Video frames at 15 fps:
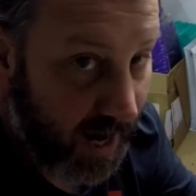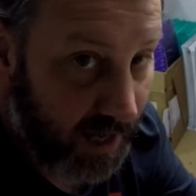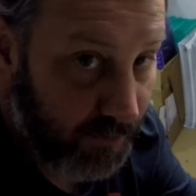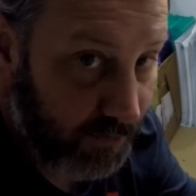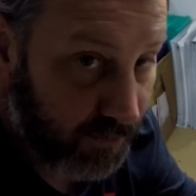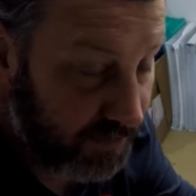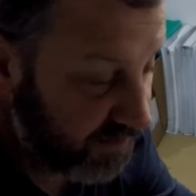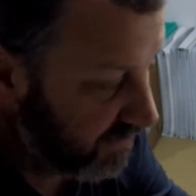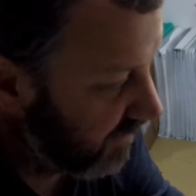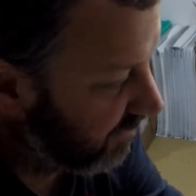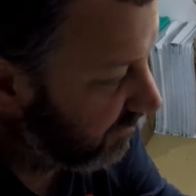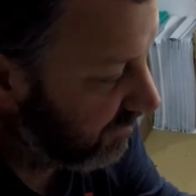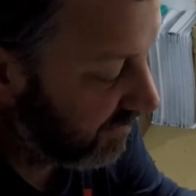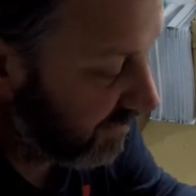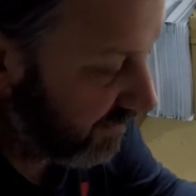will sell
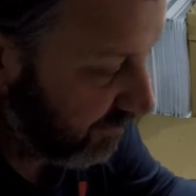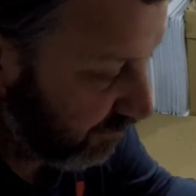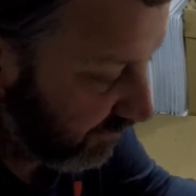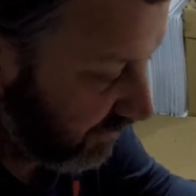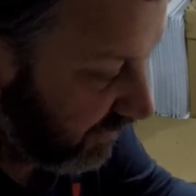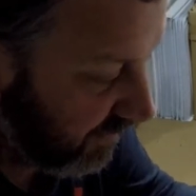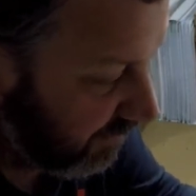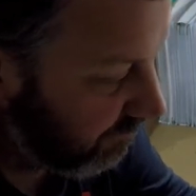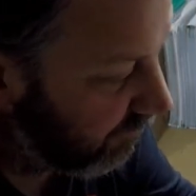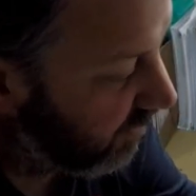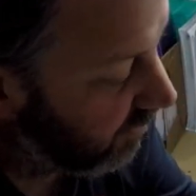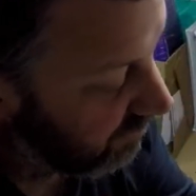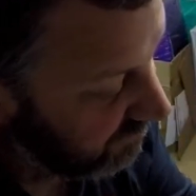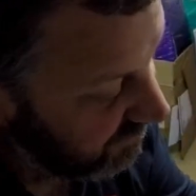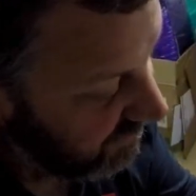this within a
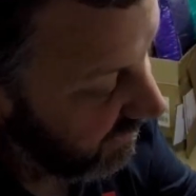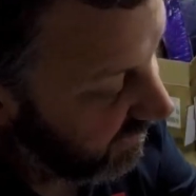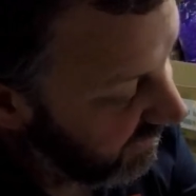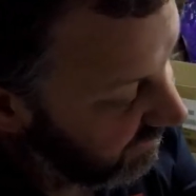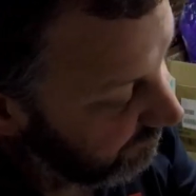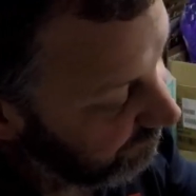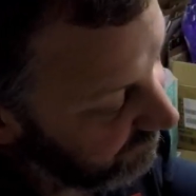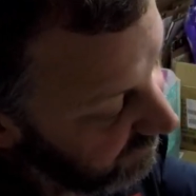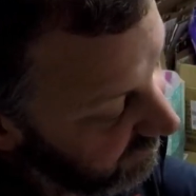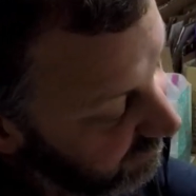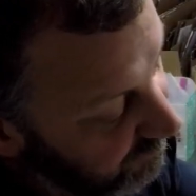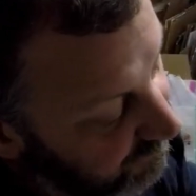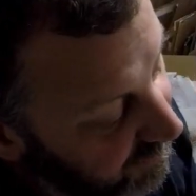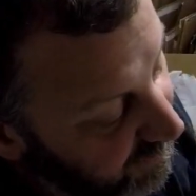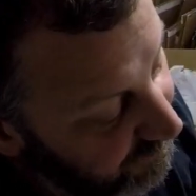month's time.
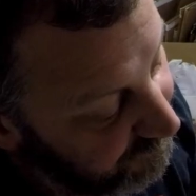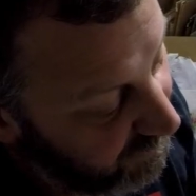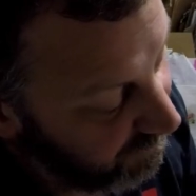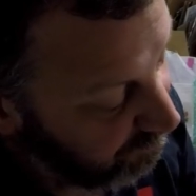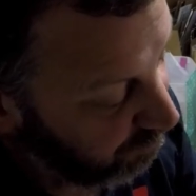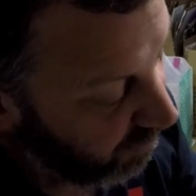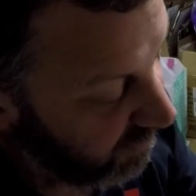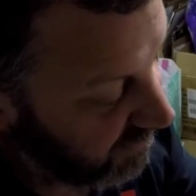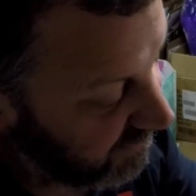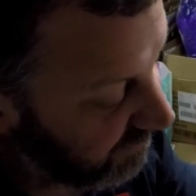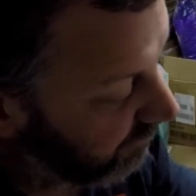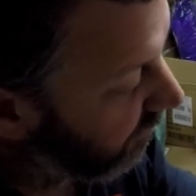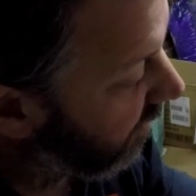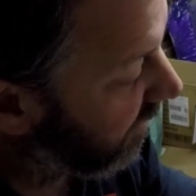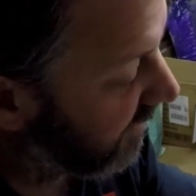If I price it
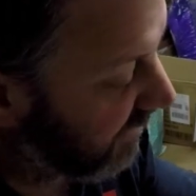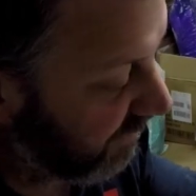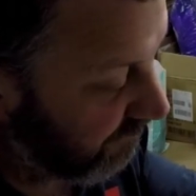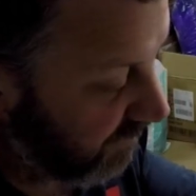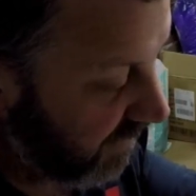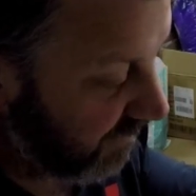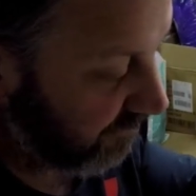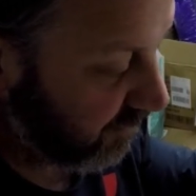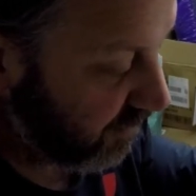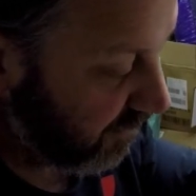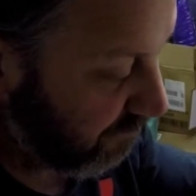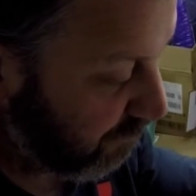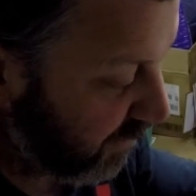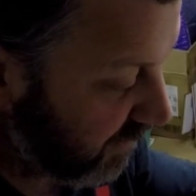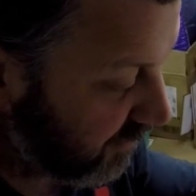right, if I have good
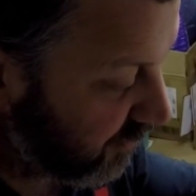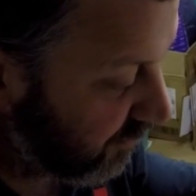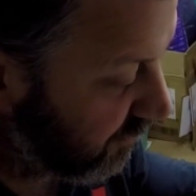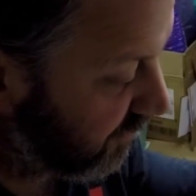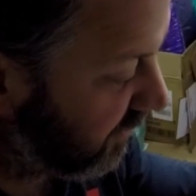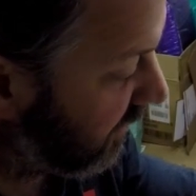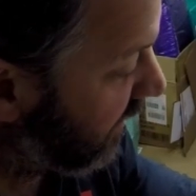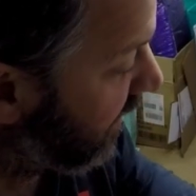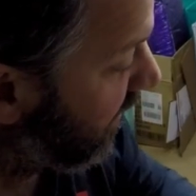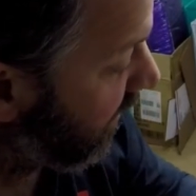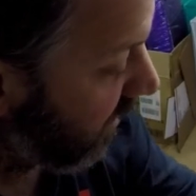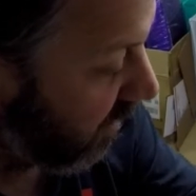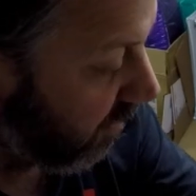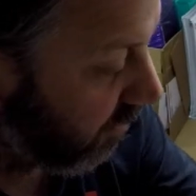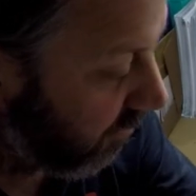pictures,
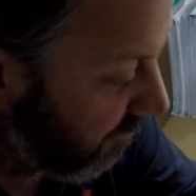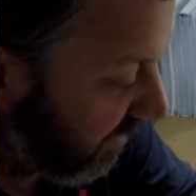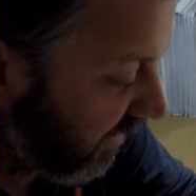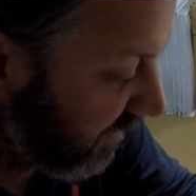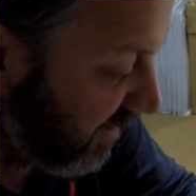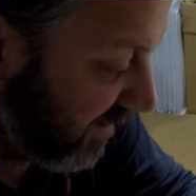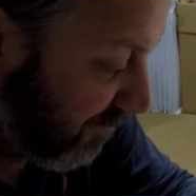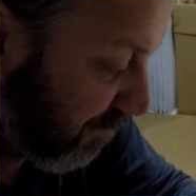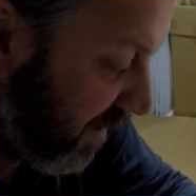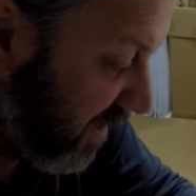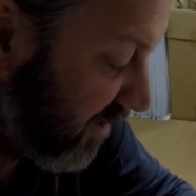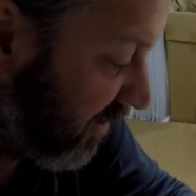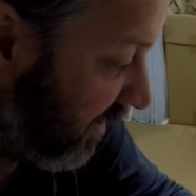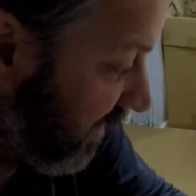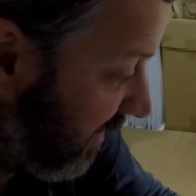and
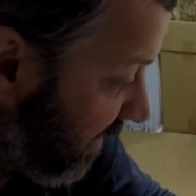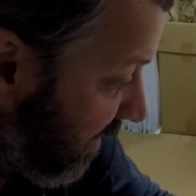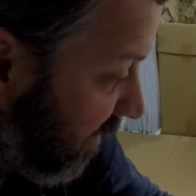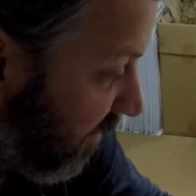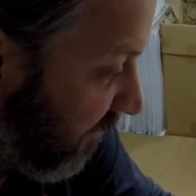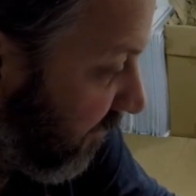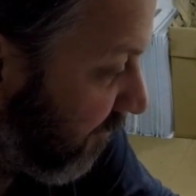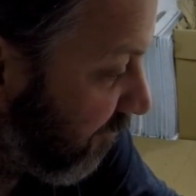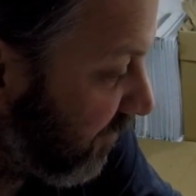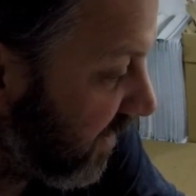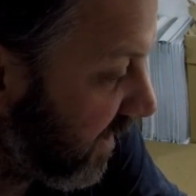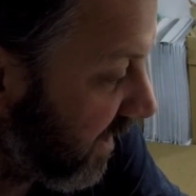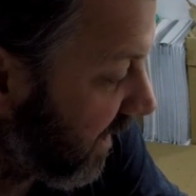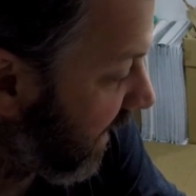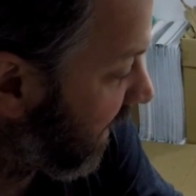especially if
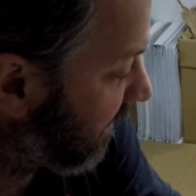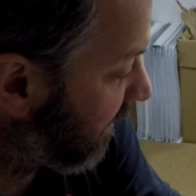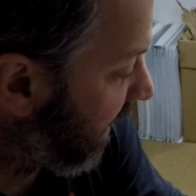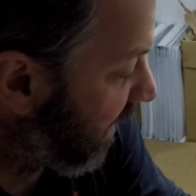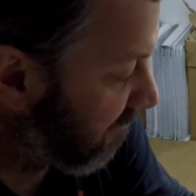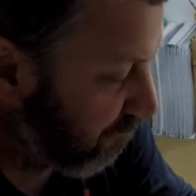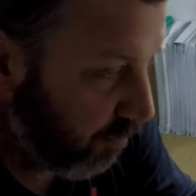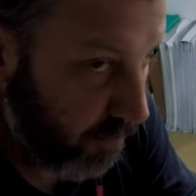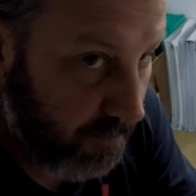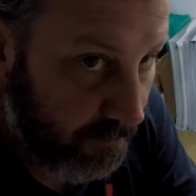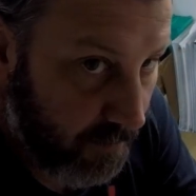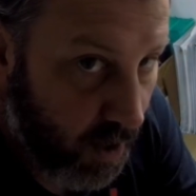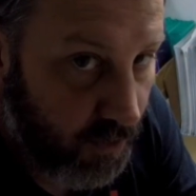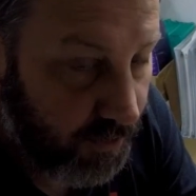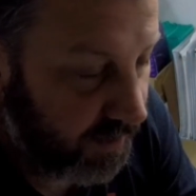I
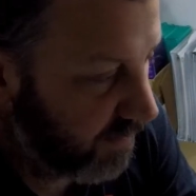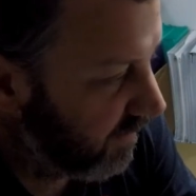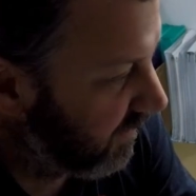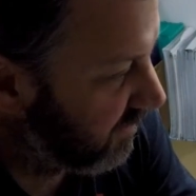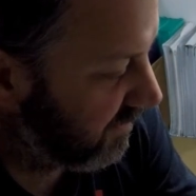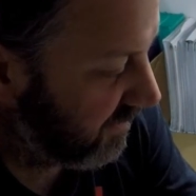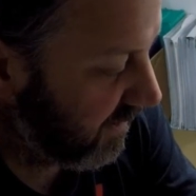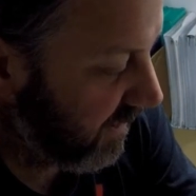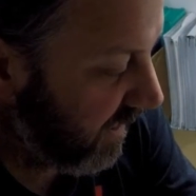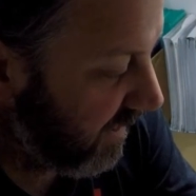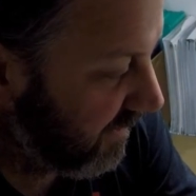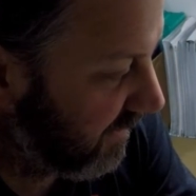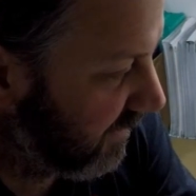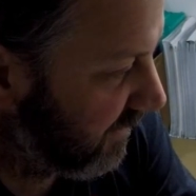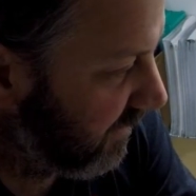promote it. Let's say I
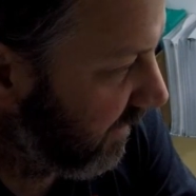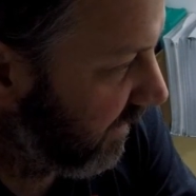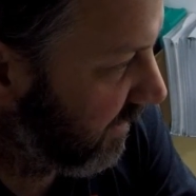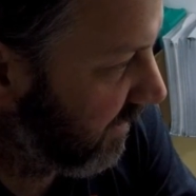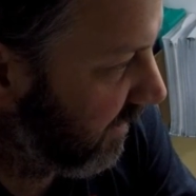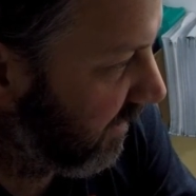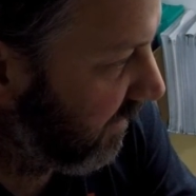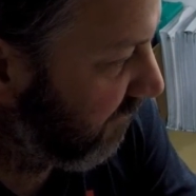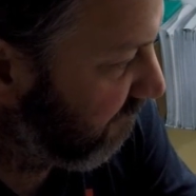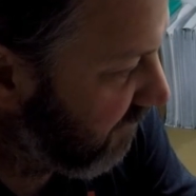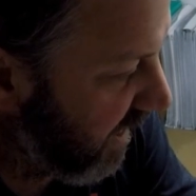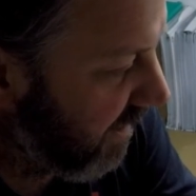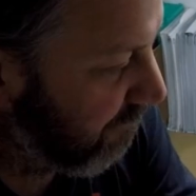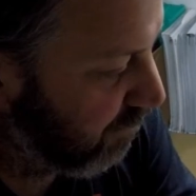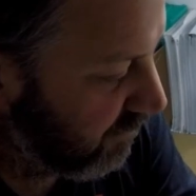did like a
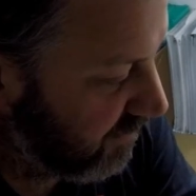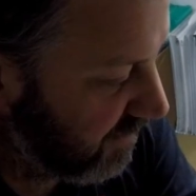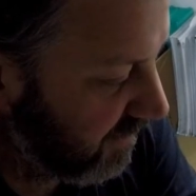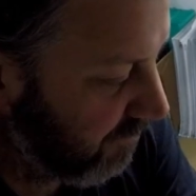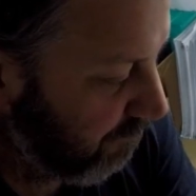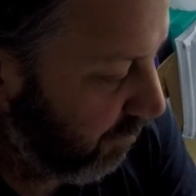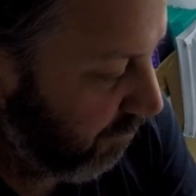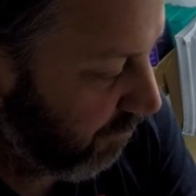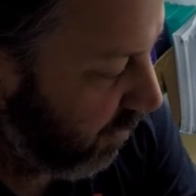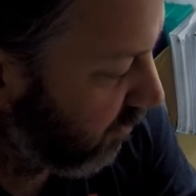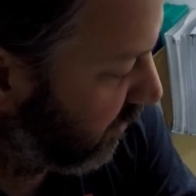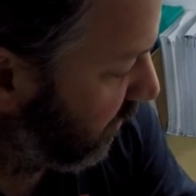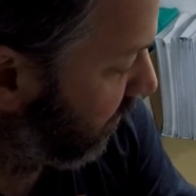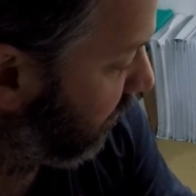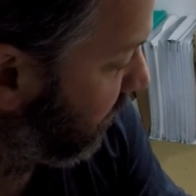5%
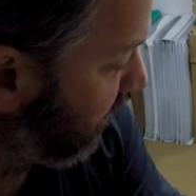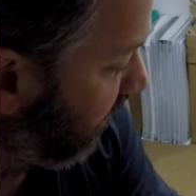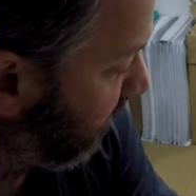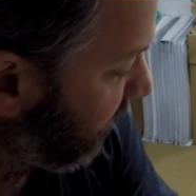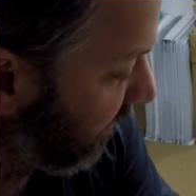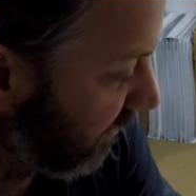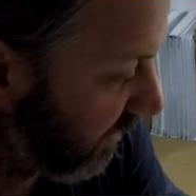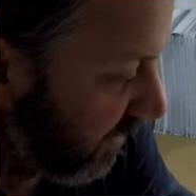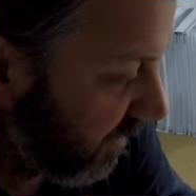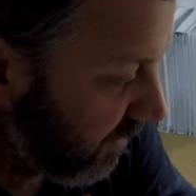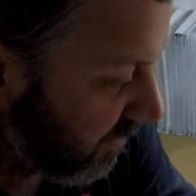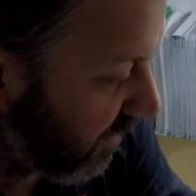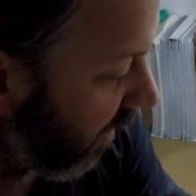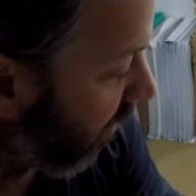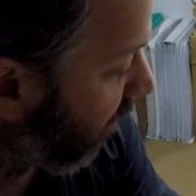promotion or something.
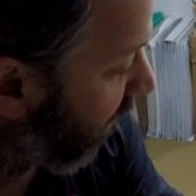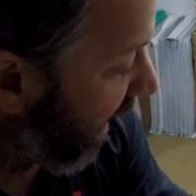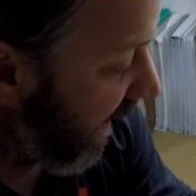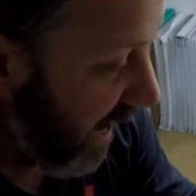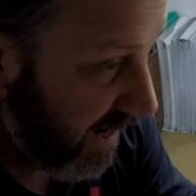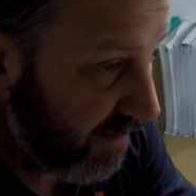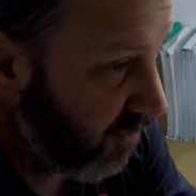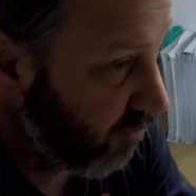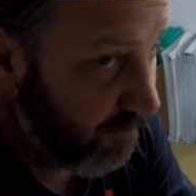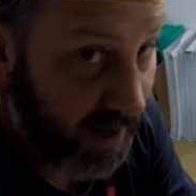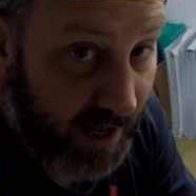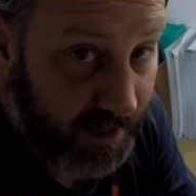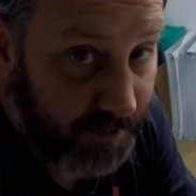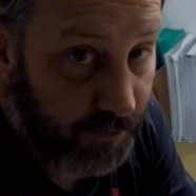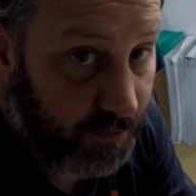Y'all, I don't
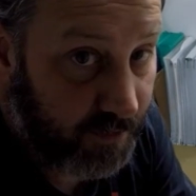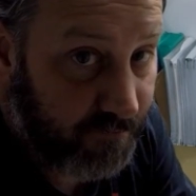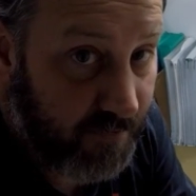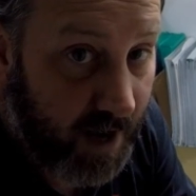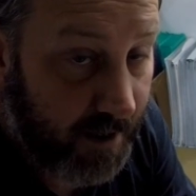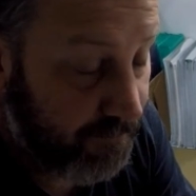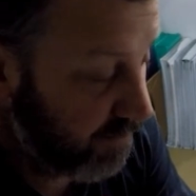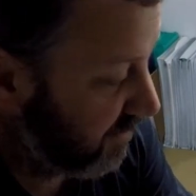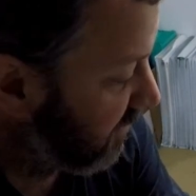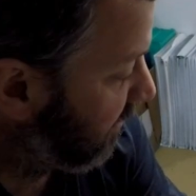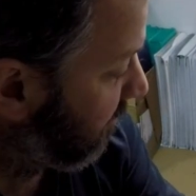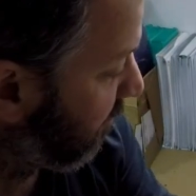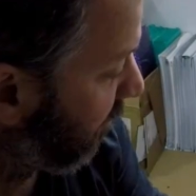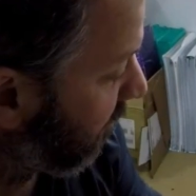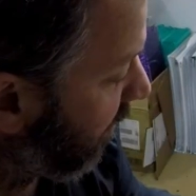mind doing a
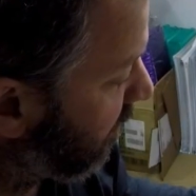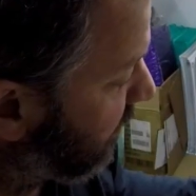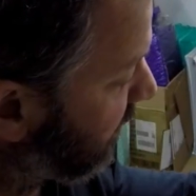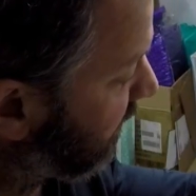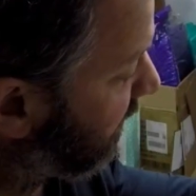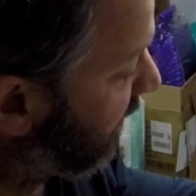5% promotion,